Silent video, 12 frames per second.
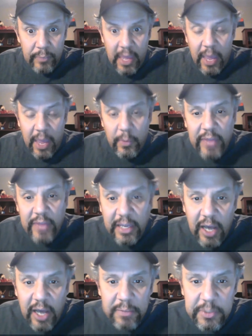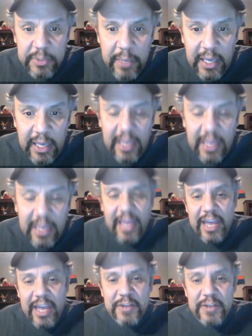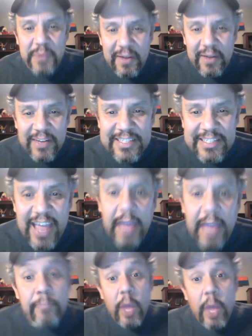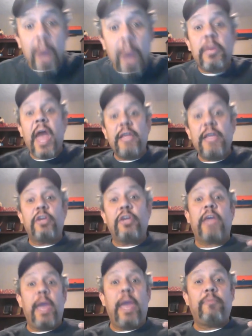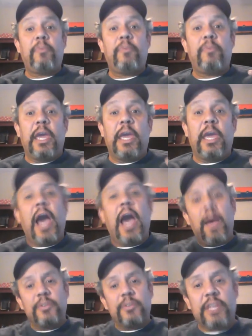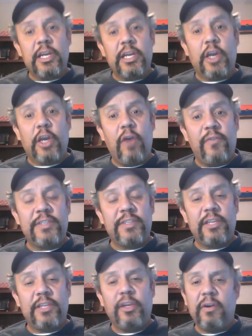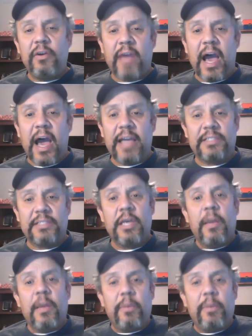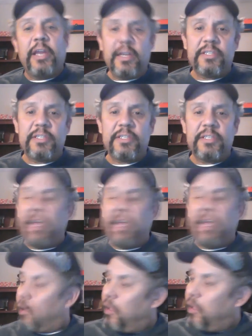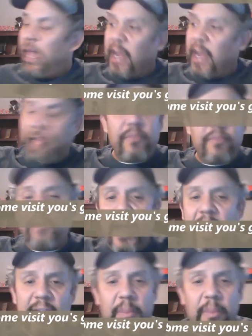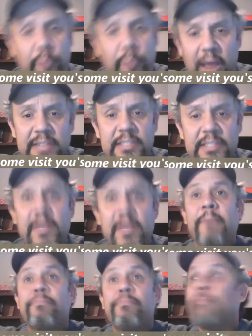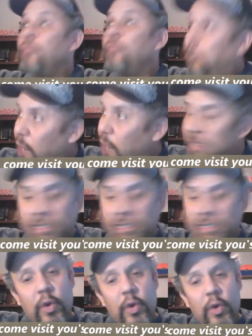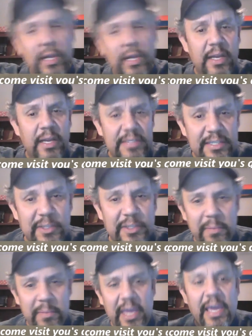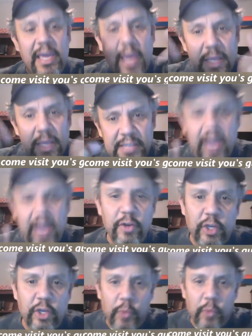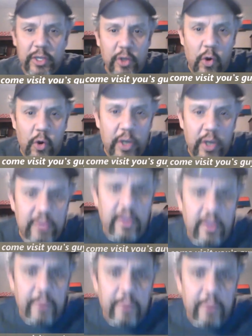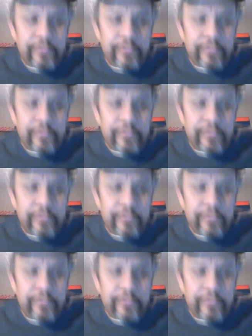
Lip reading: And when they come to me, here's what I'm going to say. I'm glad you came to me. I was going to go visit you guys. But here's the deal. And I've invited the press. The press is going to listen to me tell you what you're going to do.